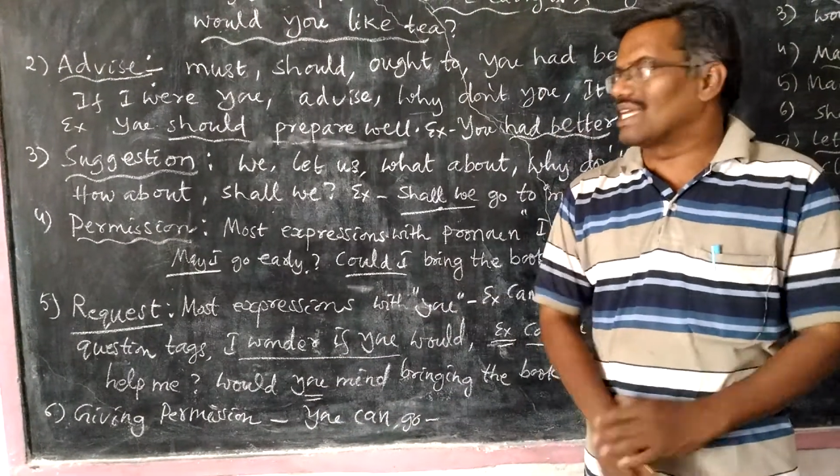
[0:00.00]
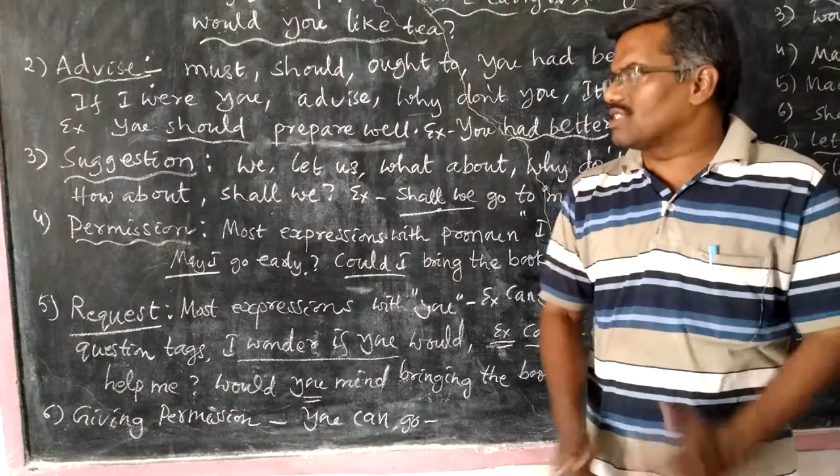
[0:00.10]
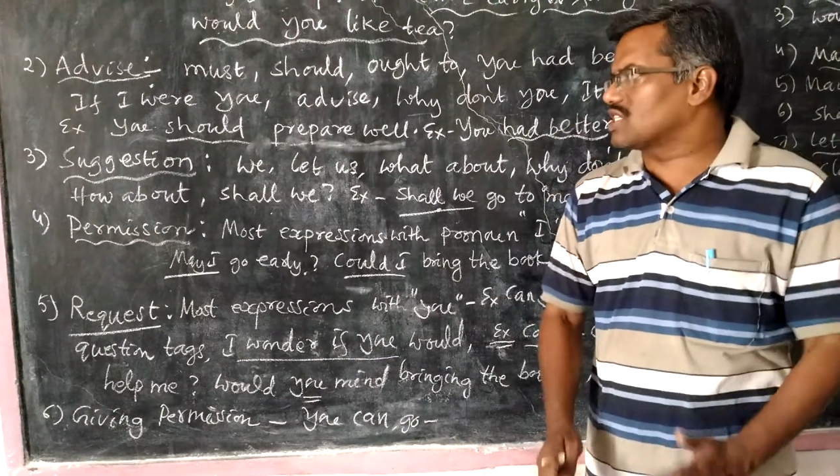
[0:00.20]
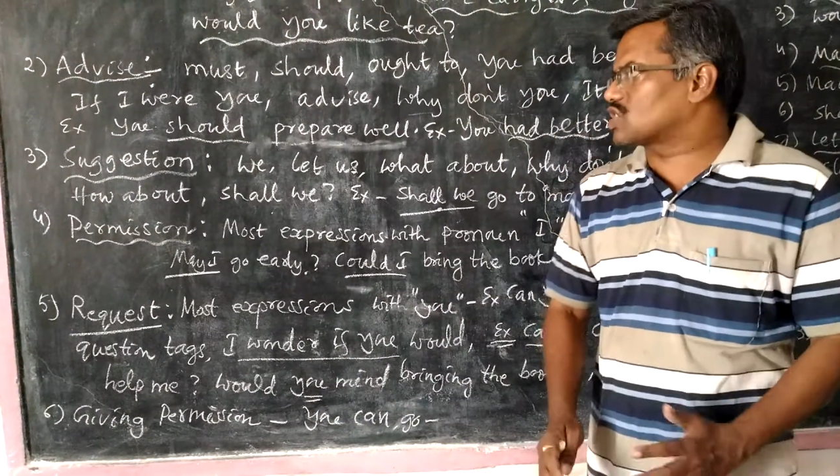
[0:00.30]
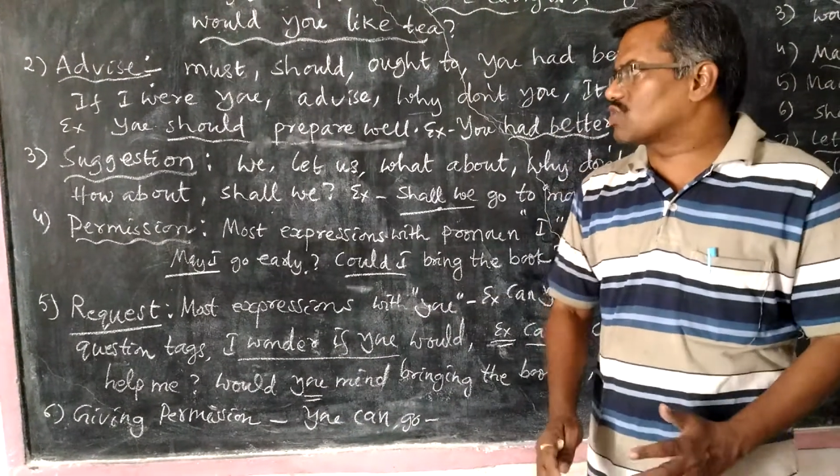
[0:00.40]

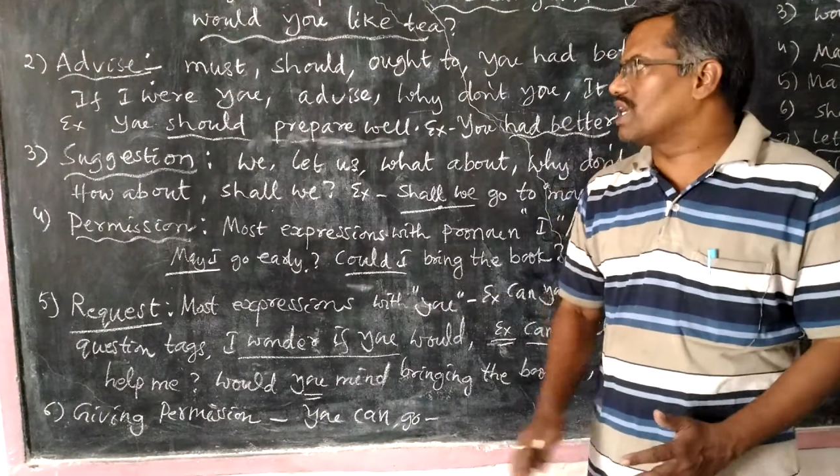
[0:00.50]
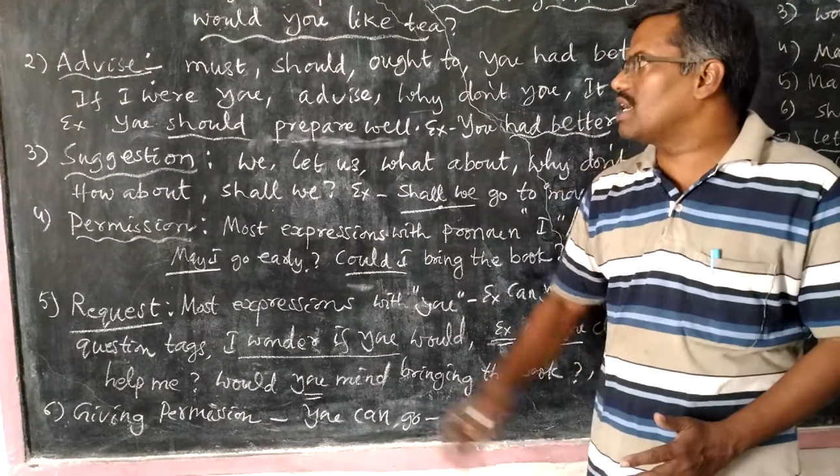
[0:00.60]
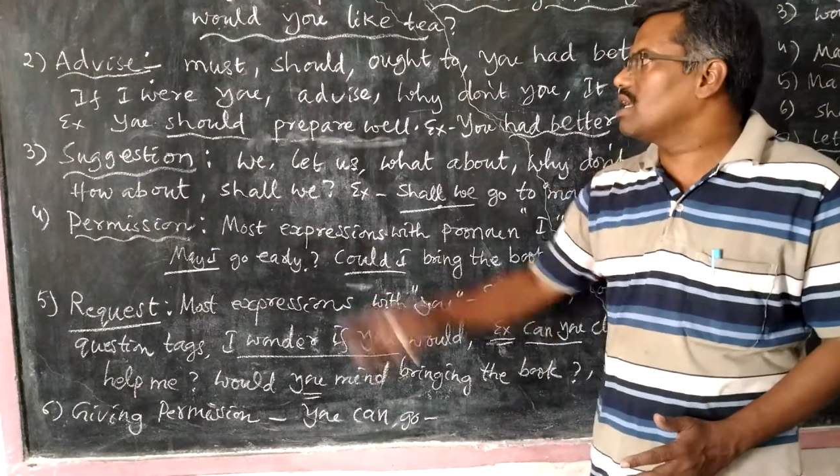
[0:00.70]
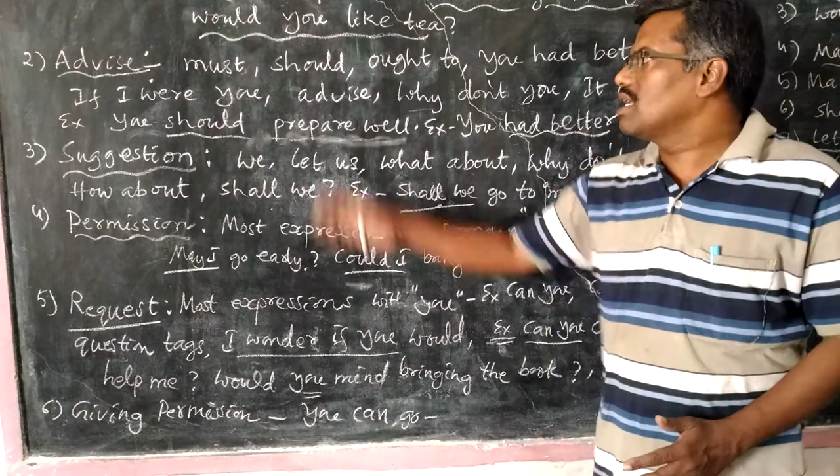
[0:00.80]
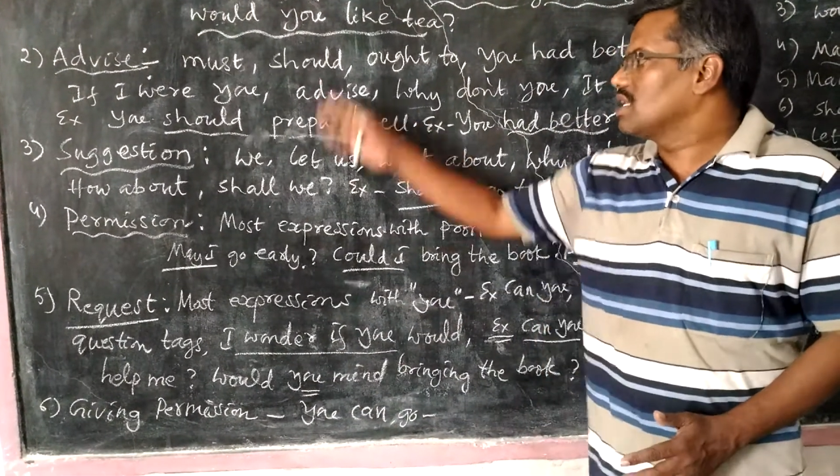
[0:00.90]
In this
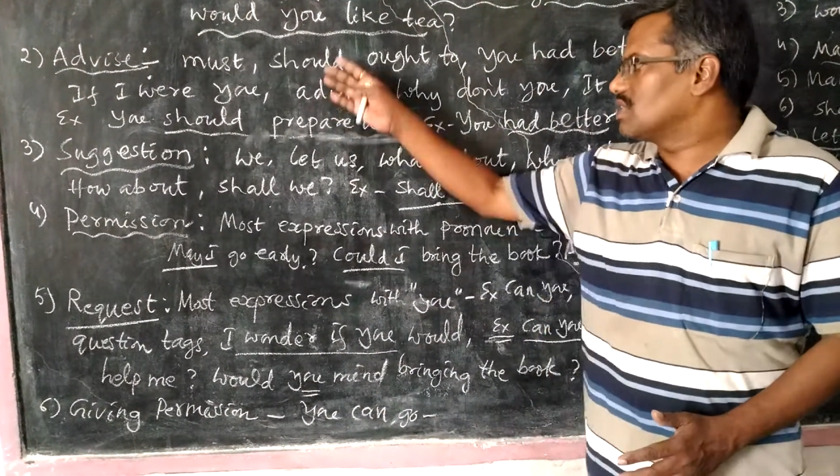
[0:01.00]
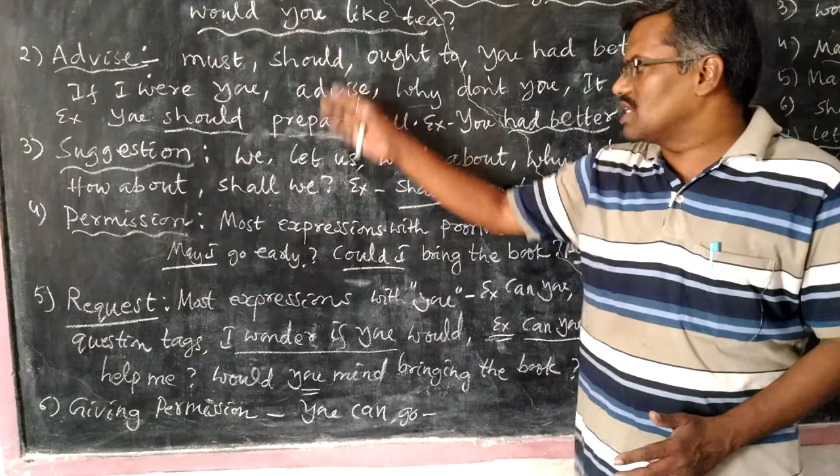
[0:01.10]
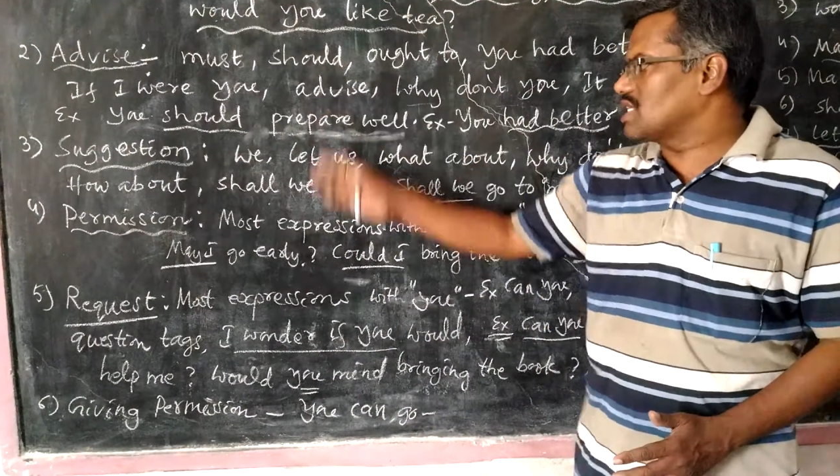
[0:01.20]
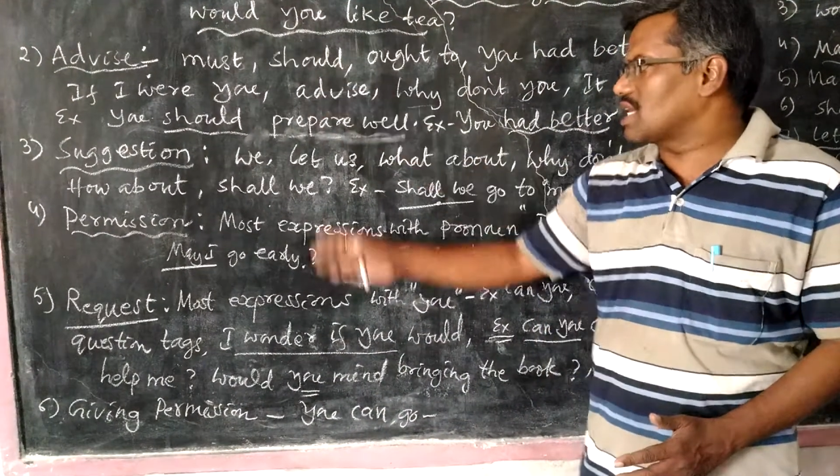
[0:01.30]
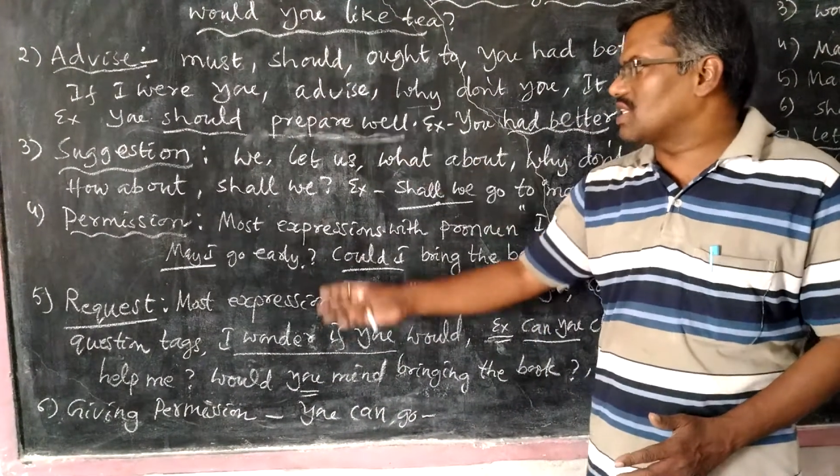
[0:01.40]
way,
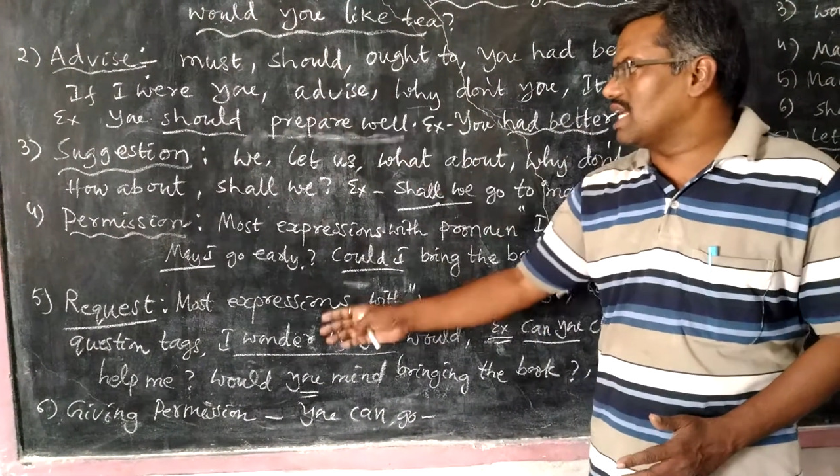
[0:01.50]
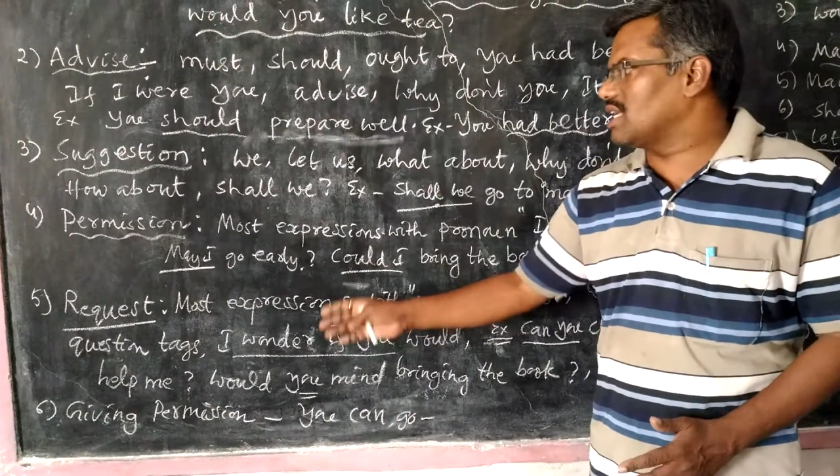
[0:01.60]
these are